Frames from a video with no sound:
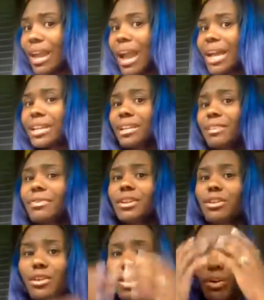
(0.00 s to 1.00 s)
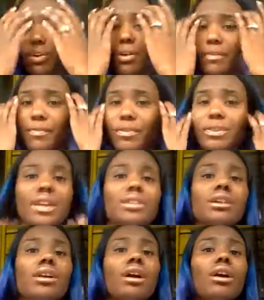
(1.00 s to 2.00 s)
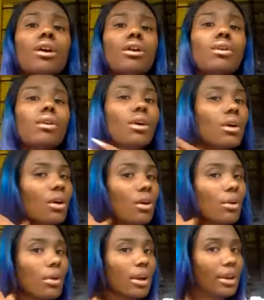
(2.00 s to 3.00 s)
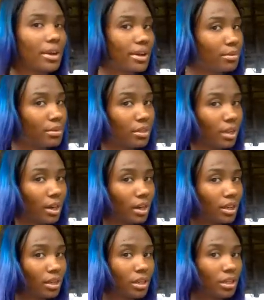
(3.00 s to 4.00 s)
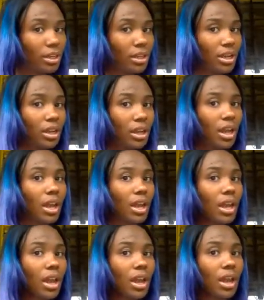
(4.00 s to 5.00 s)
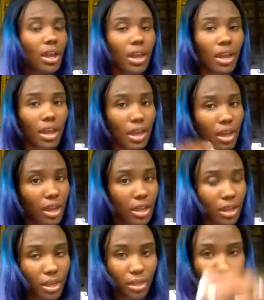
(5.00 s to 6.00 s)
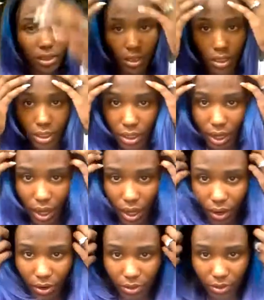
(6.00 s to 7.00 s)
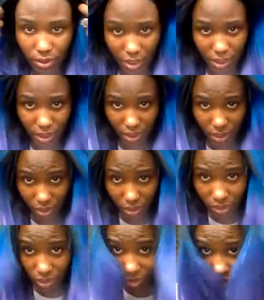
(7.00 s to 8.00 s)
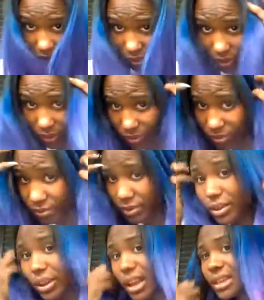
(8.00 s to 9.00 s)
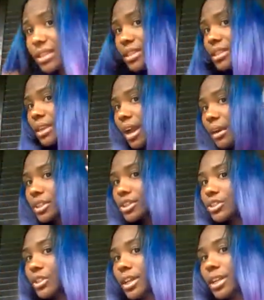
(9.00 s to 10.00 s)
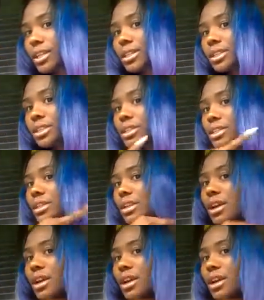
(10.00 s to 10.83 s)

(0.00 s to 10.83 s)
I did a video a few days ago where it was curly and now it's straight, so you guys can see how it straightens,